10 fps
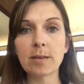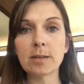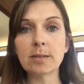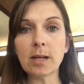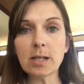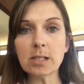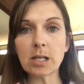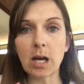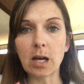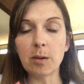The second
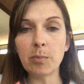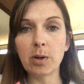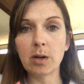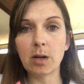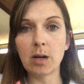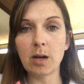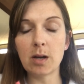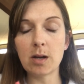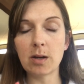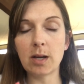type
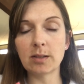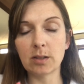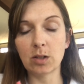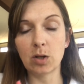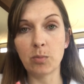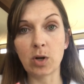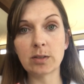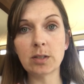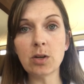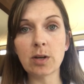gets a little more
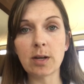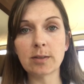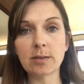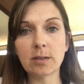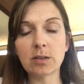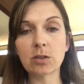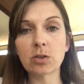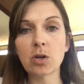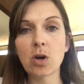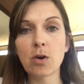serious. This is,
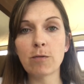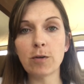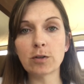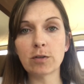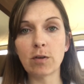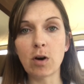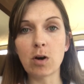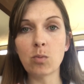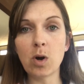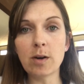first of
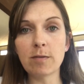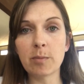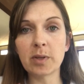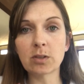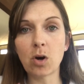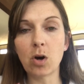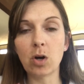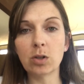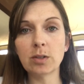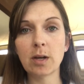all, one of them is
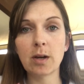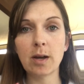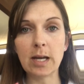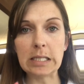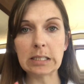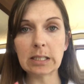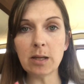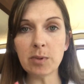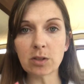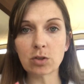called an
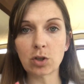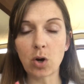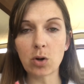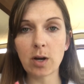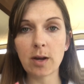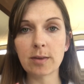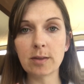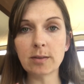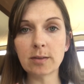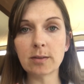ischemic stroke.
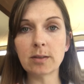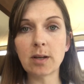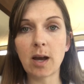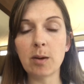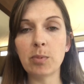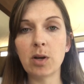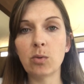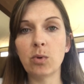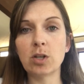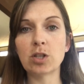This is the type in
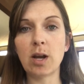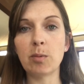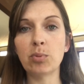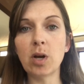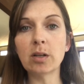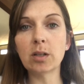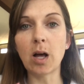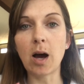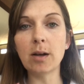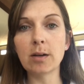which a blood
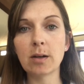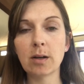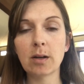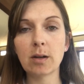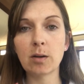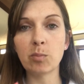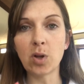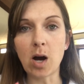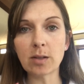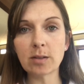clot
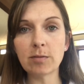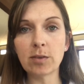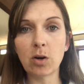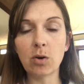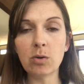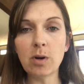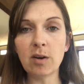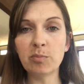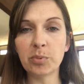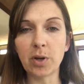blocks the flow
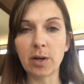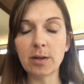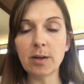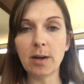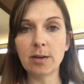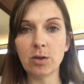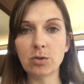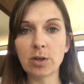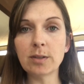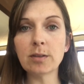of blood and
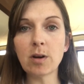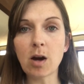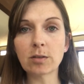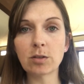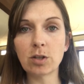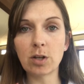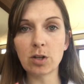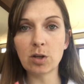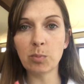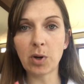nutrients and oxygen in
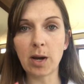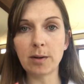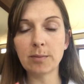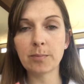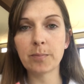your brain.